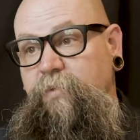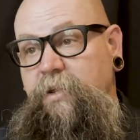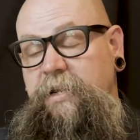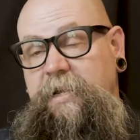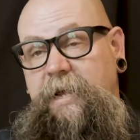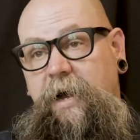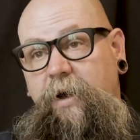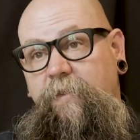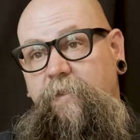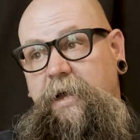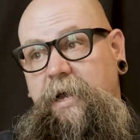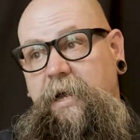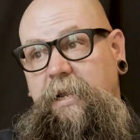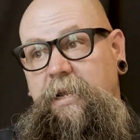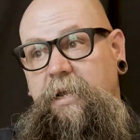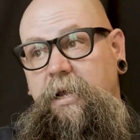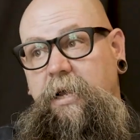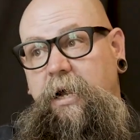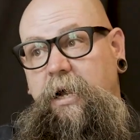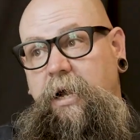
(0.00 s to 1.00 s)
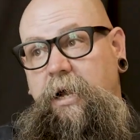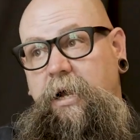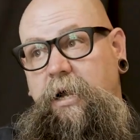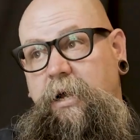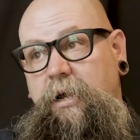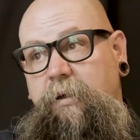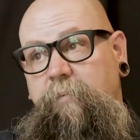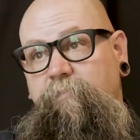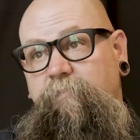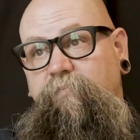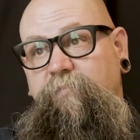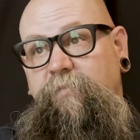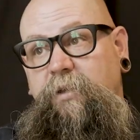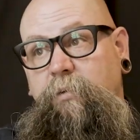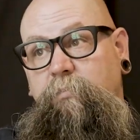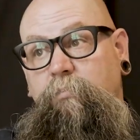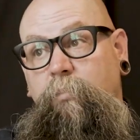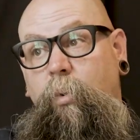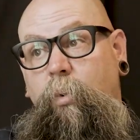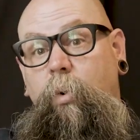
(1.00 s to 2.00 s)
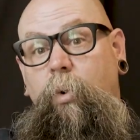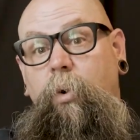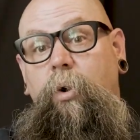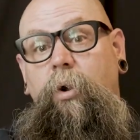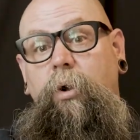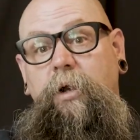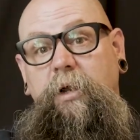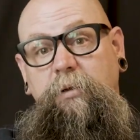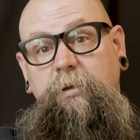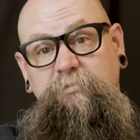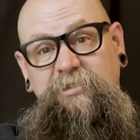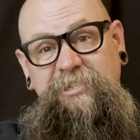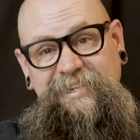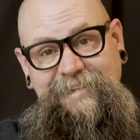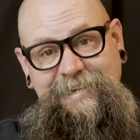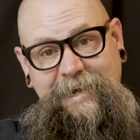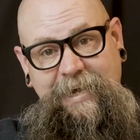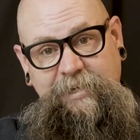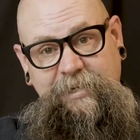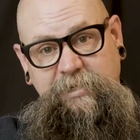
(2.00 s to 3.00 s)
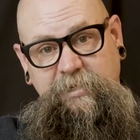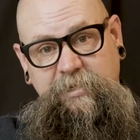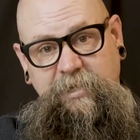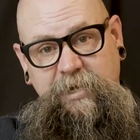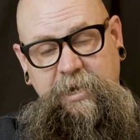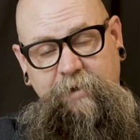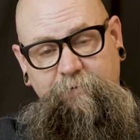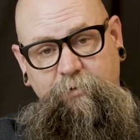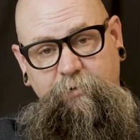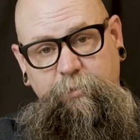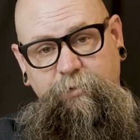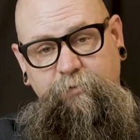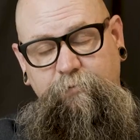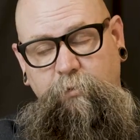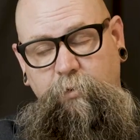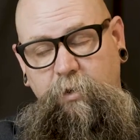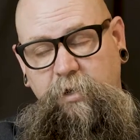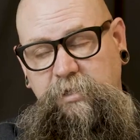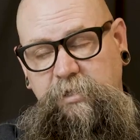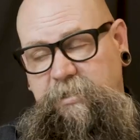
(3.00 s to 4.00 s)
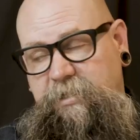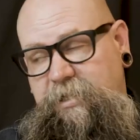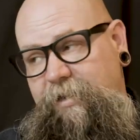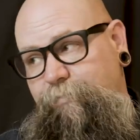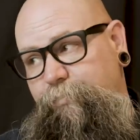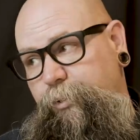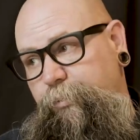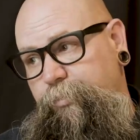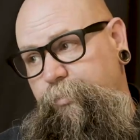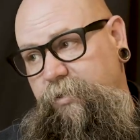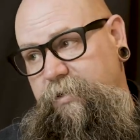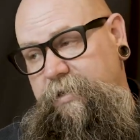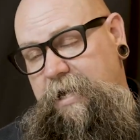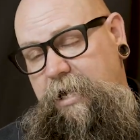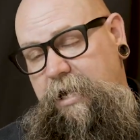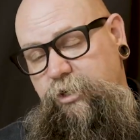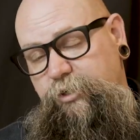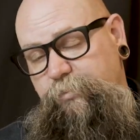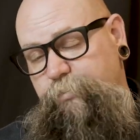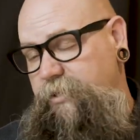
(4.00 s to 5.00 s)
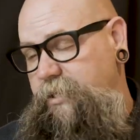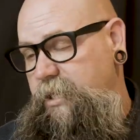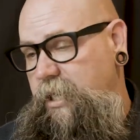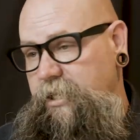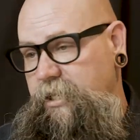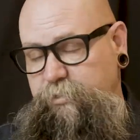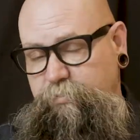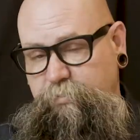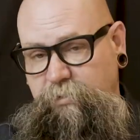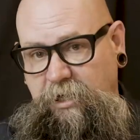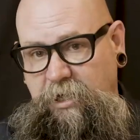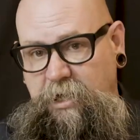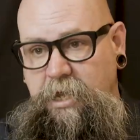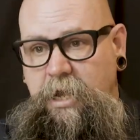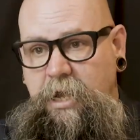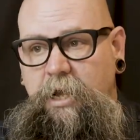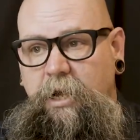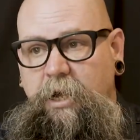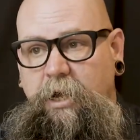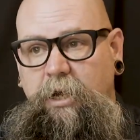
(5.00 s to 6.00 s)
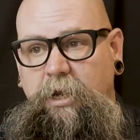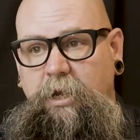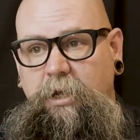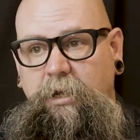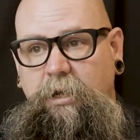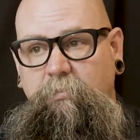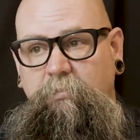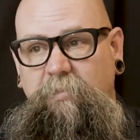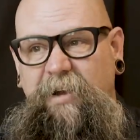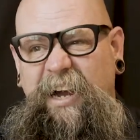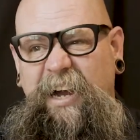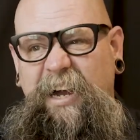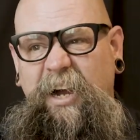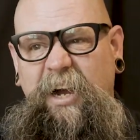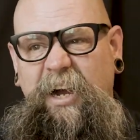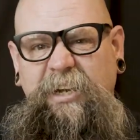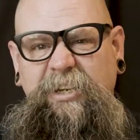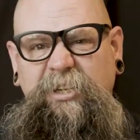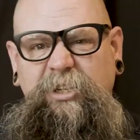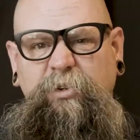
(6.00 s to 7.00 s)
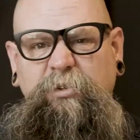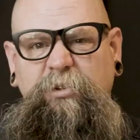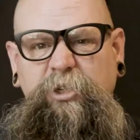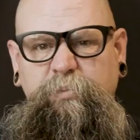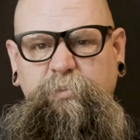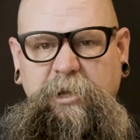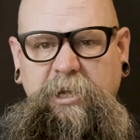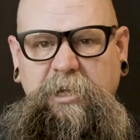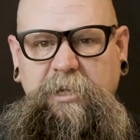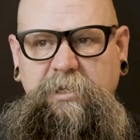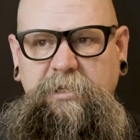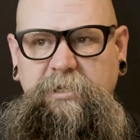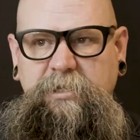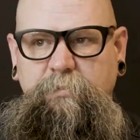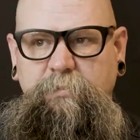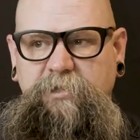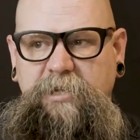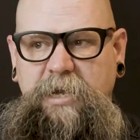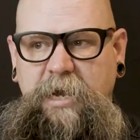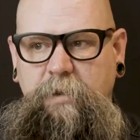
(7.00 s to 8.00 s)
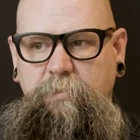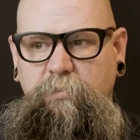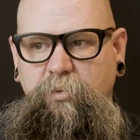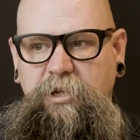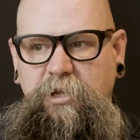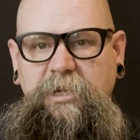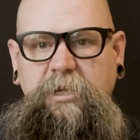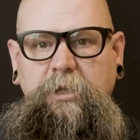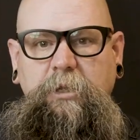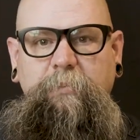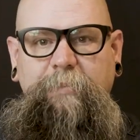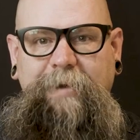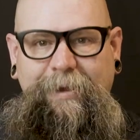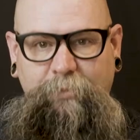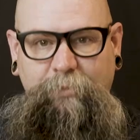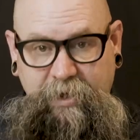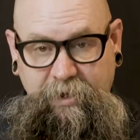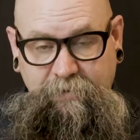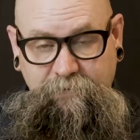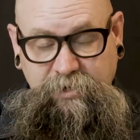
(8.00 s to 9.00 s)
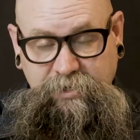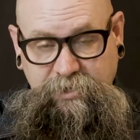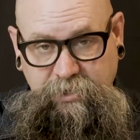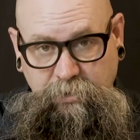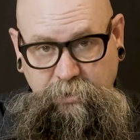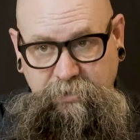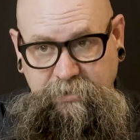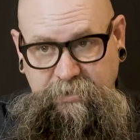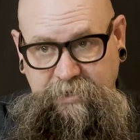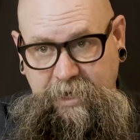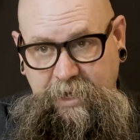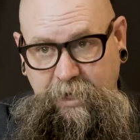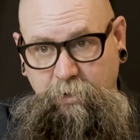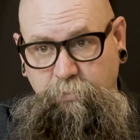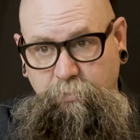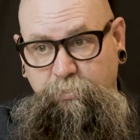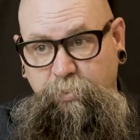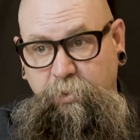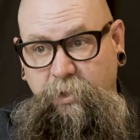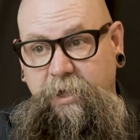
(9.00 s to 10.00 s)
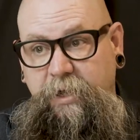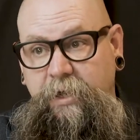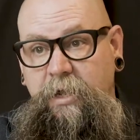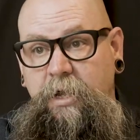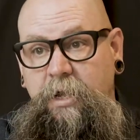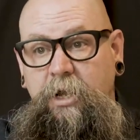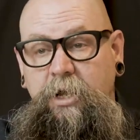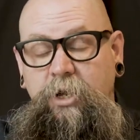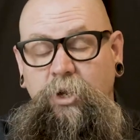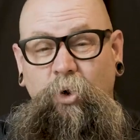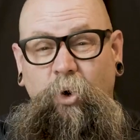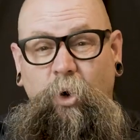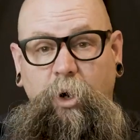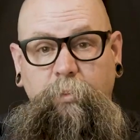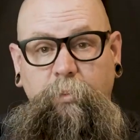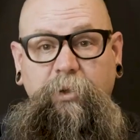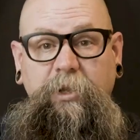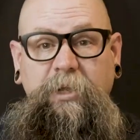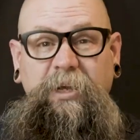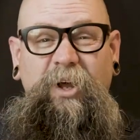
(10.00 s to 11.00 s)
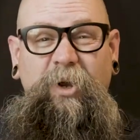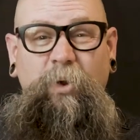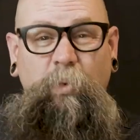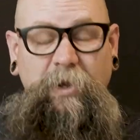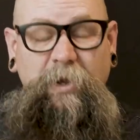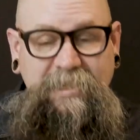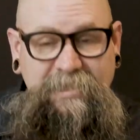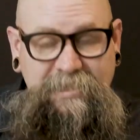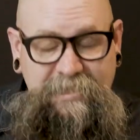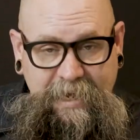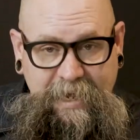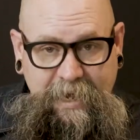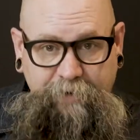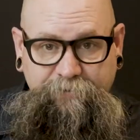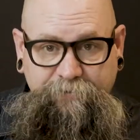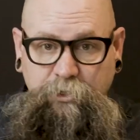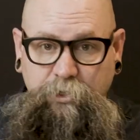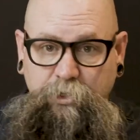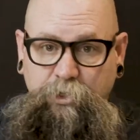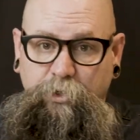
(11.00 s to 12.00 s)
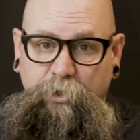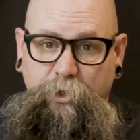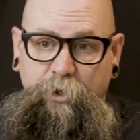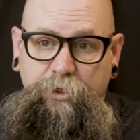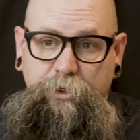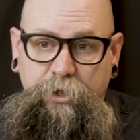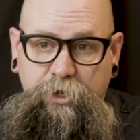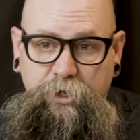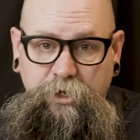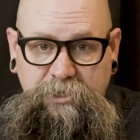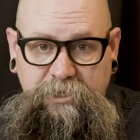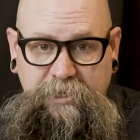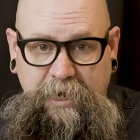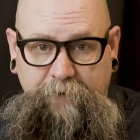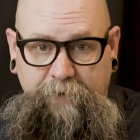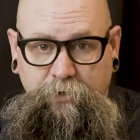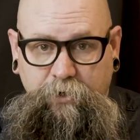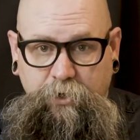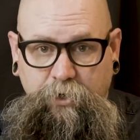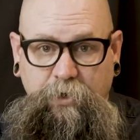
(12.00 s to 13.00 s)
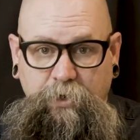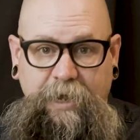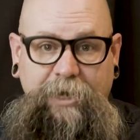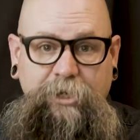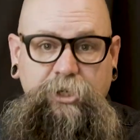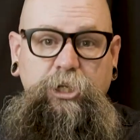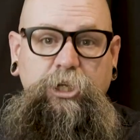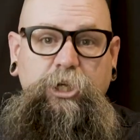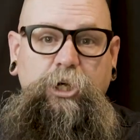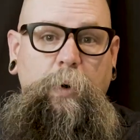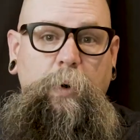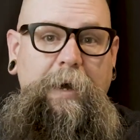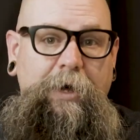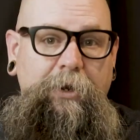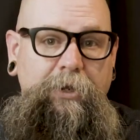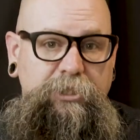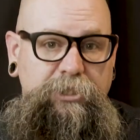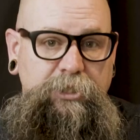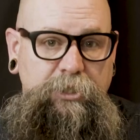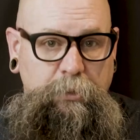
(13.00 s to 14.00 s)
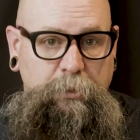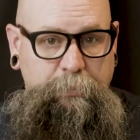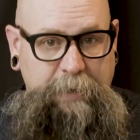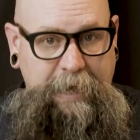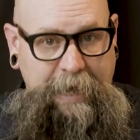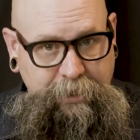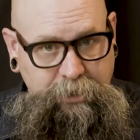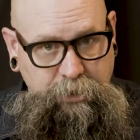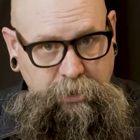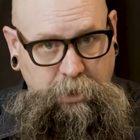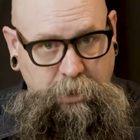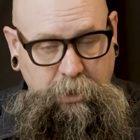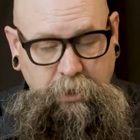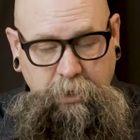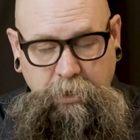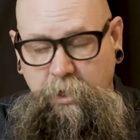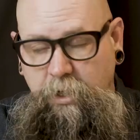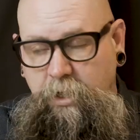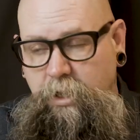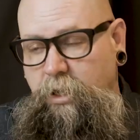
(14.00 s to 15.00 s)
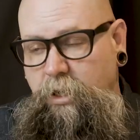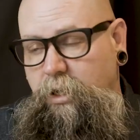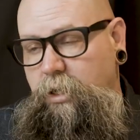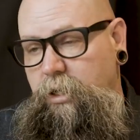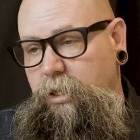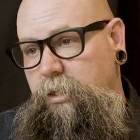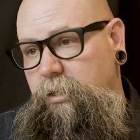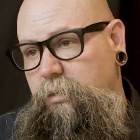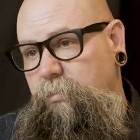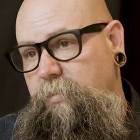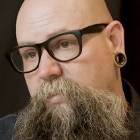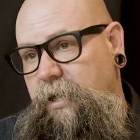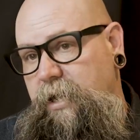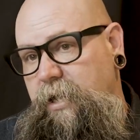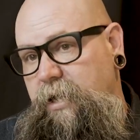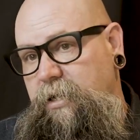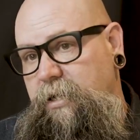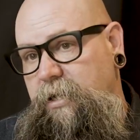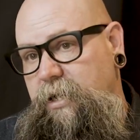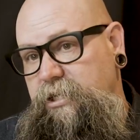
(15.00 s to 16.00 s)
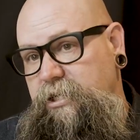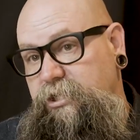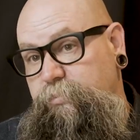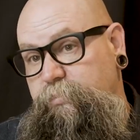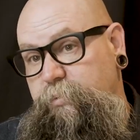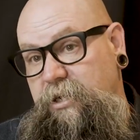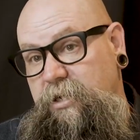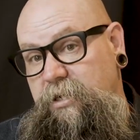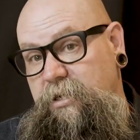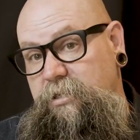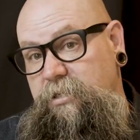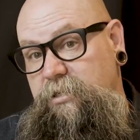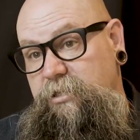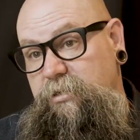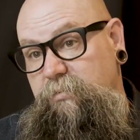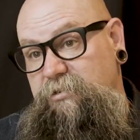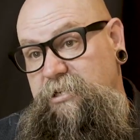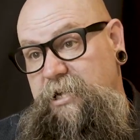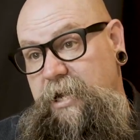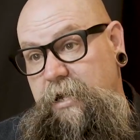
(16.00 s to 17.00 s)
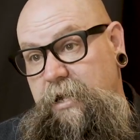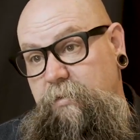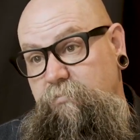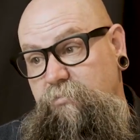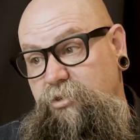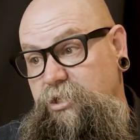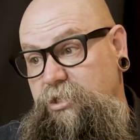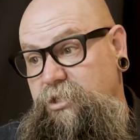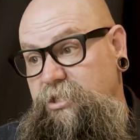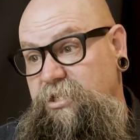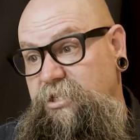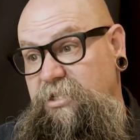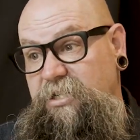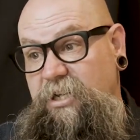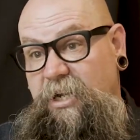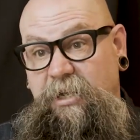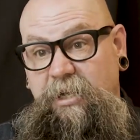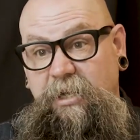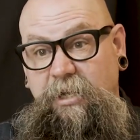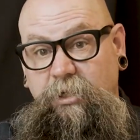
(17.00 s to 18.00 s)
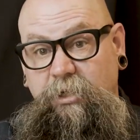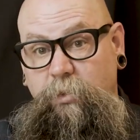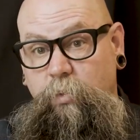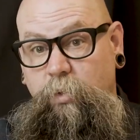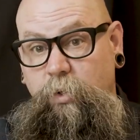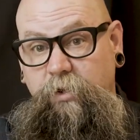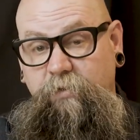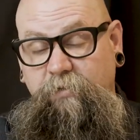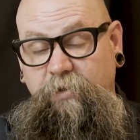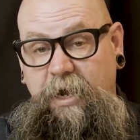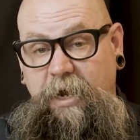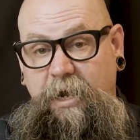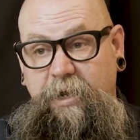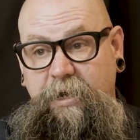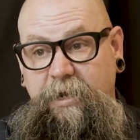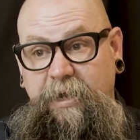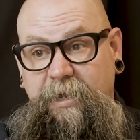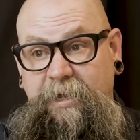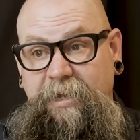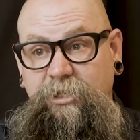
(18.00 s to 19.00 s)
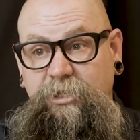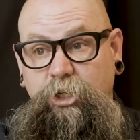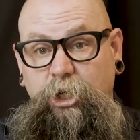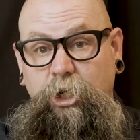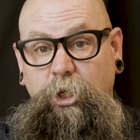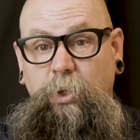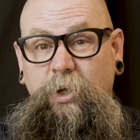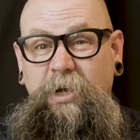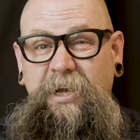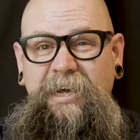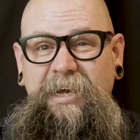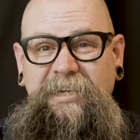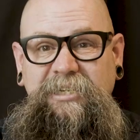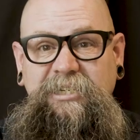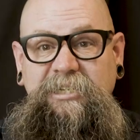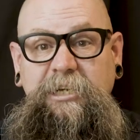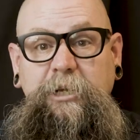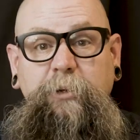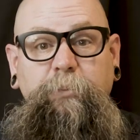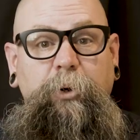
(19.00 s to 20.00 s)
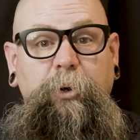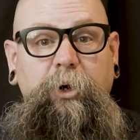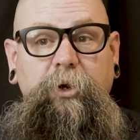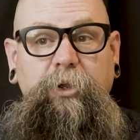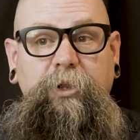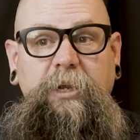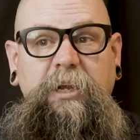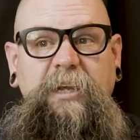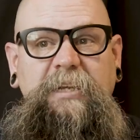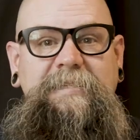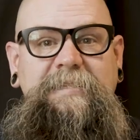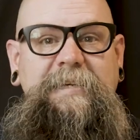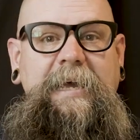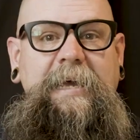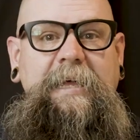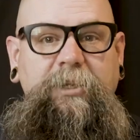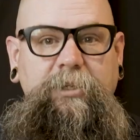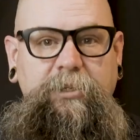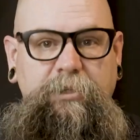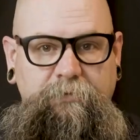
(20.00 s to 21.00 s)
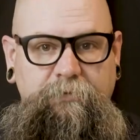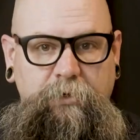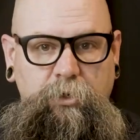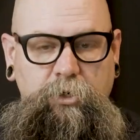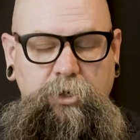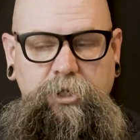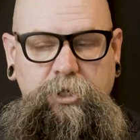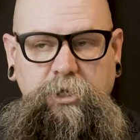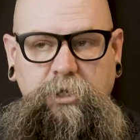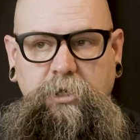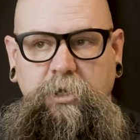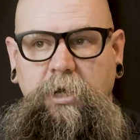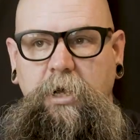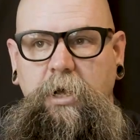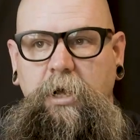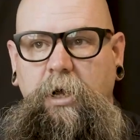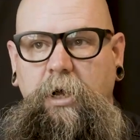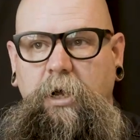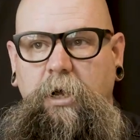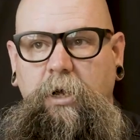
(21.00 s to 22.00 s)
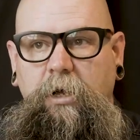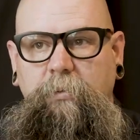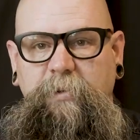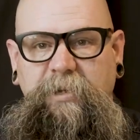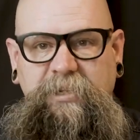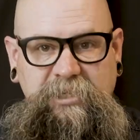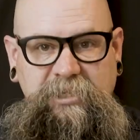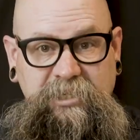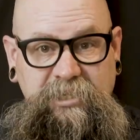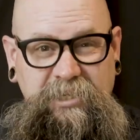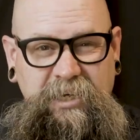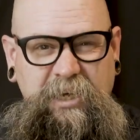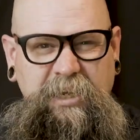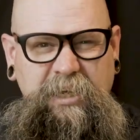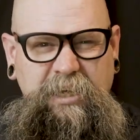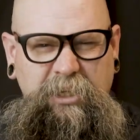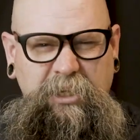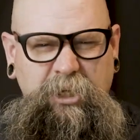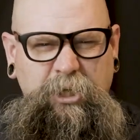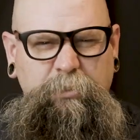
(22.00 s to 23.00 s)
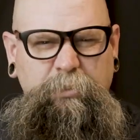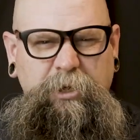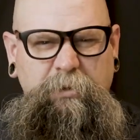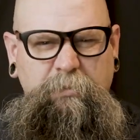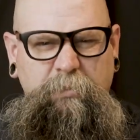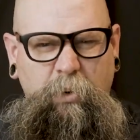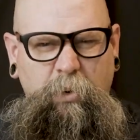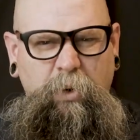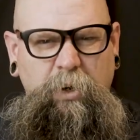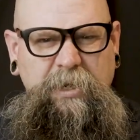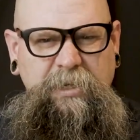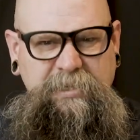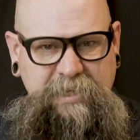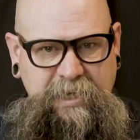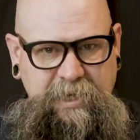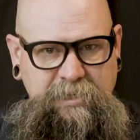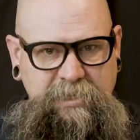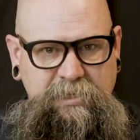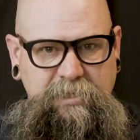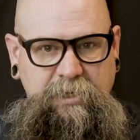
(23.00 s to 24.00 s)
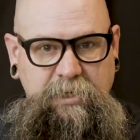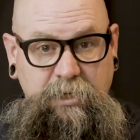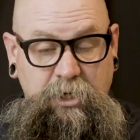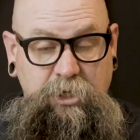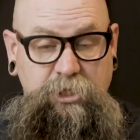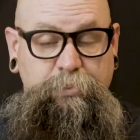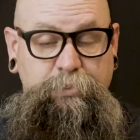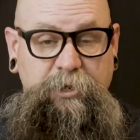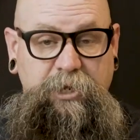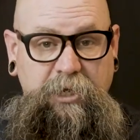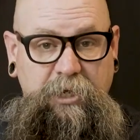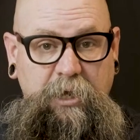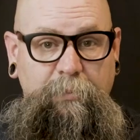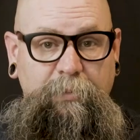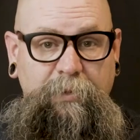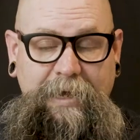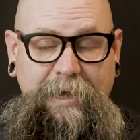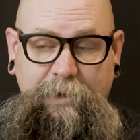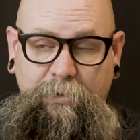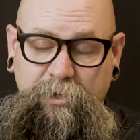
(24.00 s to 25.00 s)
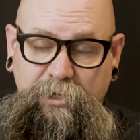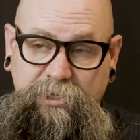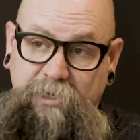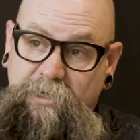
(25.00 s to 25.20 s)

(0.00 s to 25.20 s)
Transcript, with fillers: Now that I'm more empty nest than ever before, still have people in the house, but not as many, I do spend some time reading the Bible every single day, but normally on a Wednesday afternoon or a Thursday afternoon, I actually go out into the backyard and I spend some time just studying the Word of God, and I get to go deeper than a daily devotion and study a little bit more intensely, and I'll spend a couple hours.